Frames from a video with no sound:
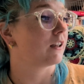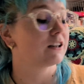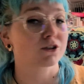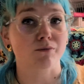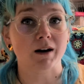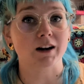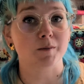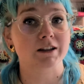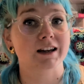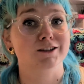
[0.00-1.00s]
each of my
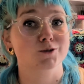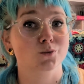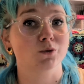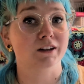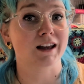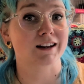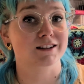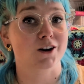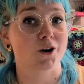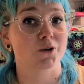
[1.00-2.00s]
limitations will get
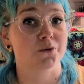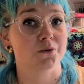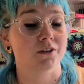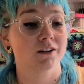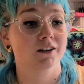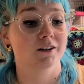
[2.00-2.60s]
its own